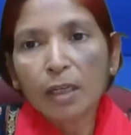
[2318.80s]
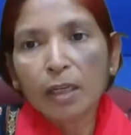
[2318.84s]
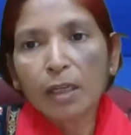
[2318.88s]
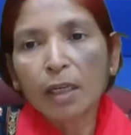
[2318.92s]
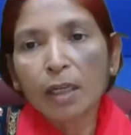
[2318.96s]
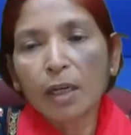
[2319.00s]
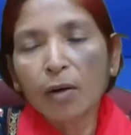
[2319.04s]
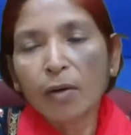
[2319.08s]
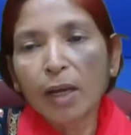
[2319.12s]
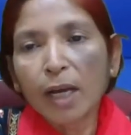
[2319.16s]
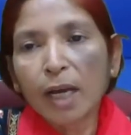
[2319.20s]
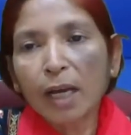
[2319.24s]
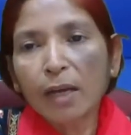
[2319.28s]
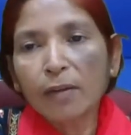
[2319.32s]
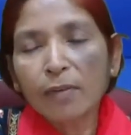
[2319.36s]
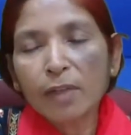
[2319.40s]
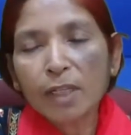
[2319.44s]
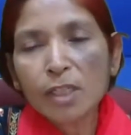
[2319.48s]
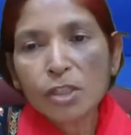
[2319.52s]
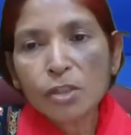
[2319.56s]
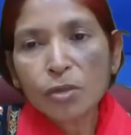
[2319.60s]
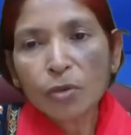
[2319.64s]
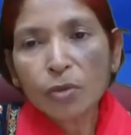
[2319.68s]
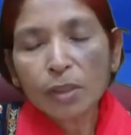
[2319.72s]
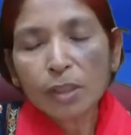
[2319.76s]
Now,
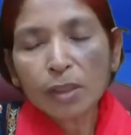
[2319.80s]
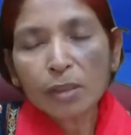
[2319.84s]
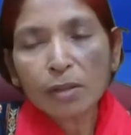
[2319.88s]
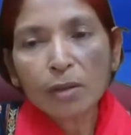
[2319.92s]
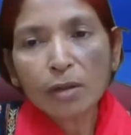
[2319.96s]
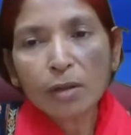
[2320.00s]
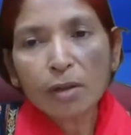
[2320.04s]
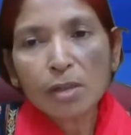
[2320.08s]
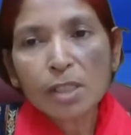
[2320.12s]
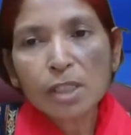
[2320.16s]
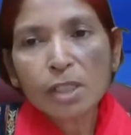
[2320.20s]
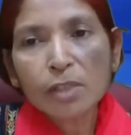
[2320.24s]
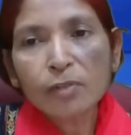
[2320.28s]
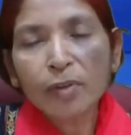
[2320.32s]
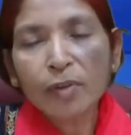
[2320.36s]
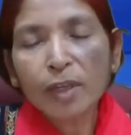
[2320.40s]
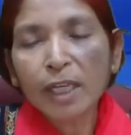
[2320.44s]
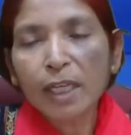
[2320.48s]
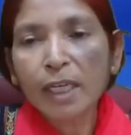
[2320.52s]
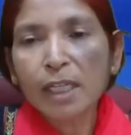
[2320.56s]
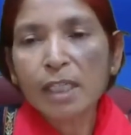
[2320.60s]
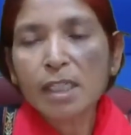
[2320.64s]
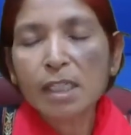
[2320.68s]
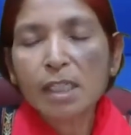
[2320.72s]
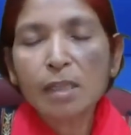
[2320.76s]
average total cost we
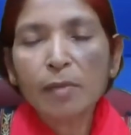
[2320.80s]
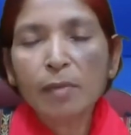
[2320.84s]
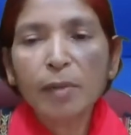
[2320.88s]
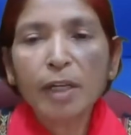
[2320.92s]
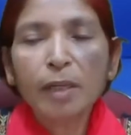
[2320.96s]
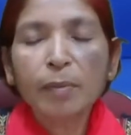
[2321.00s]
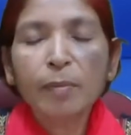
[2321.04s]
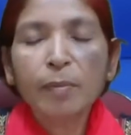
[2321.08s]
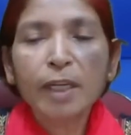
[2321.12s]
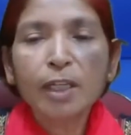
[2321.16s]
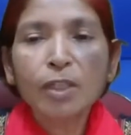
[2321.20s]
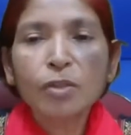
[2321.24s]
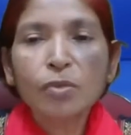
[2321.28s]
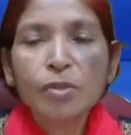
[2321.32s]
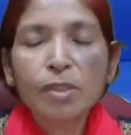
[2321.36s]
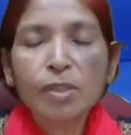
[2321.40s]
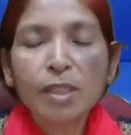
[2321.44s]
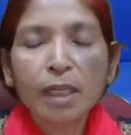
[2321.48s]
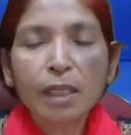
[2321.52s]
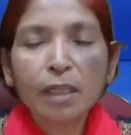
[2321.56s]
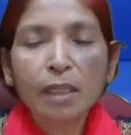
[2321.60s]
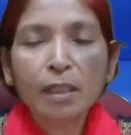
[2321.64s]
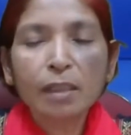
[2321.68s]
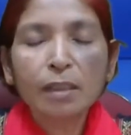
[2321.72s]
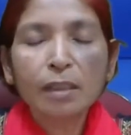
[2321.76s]
can estimate by
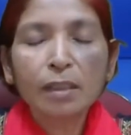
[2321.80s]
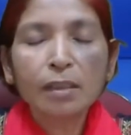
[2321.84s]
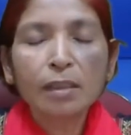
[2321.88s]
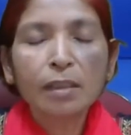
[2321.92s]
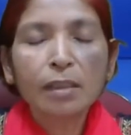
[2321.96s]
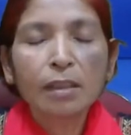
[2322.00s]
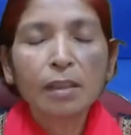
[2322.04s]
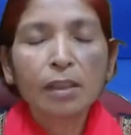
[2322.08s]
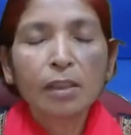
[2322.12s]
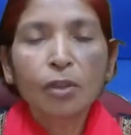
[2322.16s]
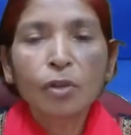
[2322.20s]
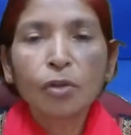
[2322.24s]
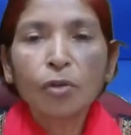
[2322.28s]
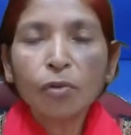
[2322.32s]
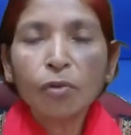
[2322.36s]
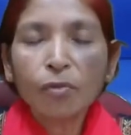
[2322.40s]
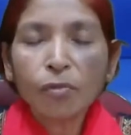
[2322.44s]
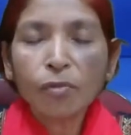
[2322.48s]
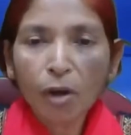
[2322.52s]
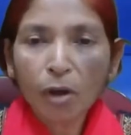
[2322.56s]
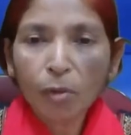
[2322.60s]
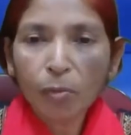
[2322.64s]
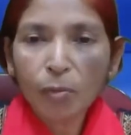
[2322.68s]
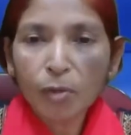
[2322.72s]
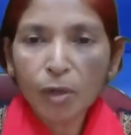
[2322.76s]
using two
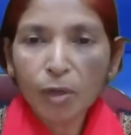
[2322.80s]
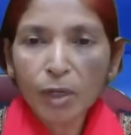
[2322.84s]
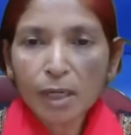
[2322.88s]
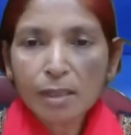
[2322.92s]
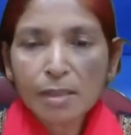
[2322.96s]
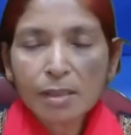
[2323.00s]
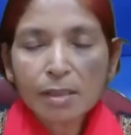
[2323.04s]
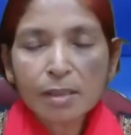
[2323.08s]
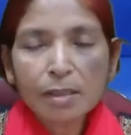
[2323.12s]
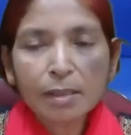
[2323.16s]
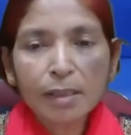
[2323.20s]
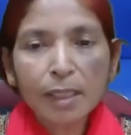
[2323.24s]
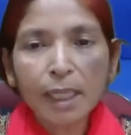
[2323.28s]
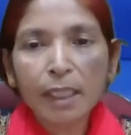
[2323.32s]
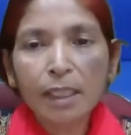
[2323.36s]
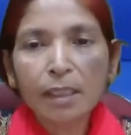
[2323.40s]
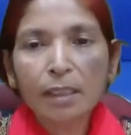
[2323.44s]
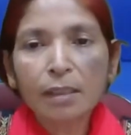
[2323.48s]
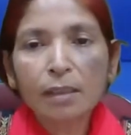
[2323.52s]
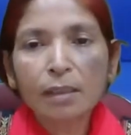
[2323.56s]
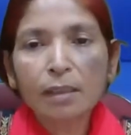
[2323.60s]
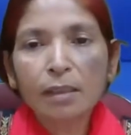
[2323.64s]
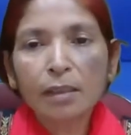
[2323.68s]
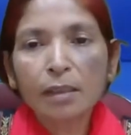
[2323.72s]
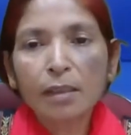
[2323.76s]
formulas like
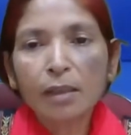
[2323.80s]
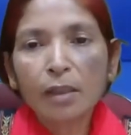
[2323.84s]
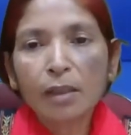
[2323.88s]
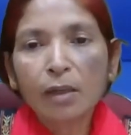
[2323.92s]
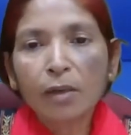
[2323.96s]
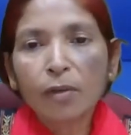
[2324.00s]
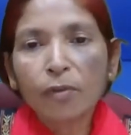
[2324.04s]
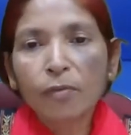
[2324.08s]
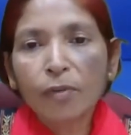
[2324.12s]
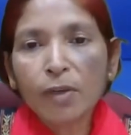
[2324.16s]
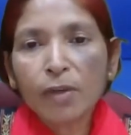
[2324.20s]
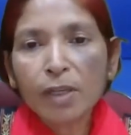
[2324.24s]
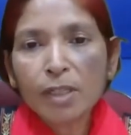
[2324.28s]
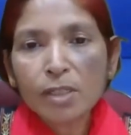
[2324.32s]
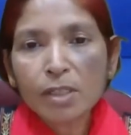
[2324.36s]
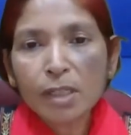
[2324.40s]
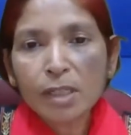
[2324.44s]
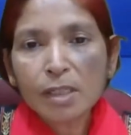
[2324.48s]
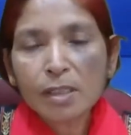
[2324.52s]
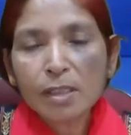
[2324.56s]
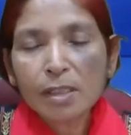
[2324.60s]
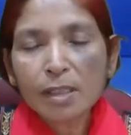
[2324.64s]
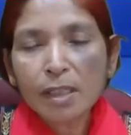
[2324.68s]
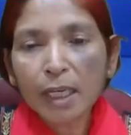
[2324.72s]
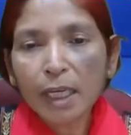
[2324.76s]
first
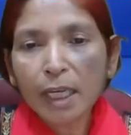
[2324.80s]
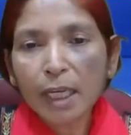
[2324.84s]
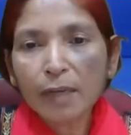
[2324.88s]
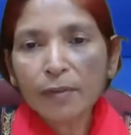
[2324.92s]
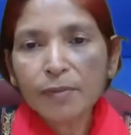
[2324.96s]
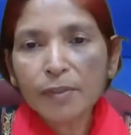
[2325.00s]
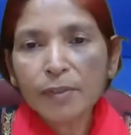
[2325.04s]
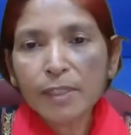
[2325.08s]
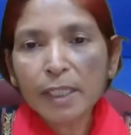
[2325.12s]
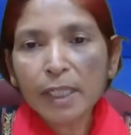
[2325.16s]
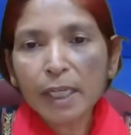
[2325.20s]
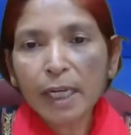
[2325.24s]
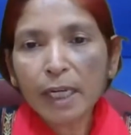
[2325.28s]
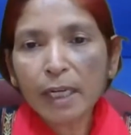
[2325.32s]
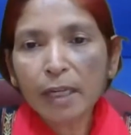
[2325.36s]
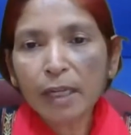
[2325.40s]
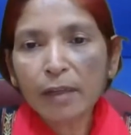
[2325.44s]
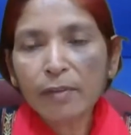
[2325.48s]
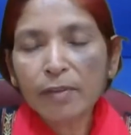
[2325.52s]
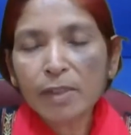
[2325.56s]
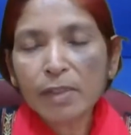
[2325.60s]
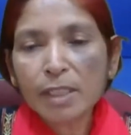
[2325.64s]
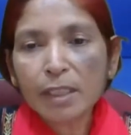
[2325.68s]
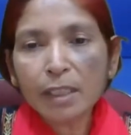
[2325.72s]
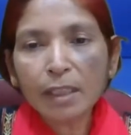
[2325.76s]
is AFC and
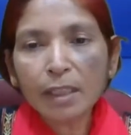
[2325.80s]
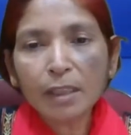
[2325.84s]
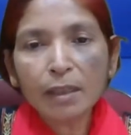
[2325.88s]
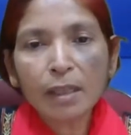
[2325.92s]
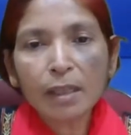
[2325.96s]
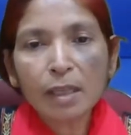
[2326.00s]
ABC.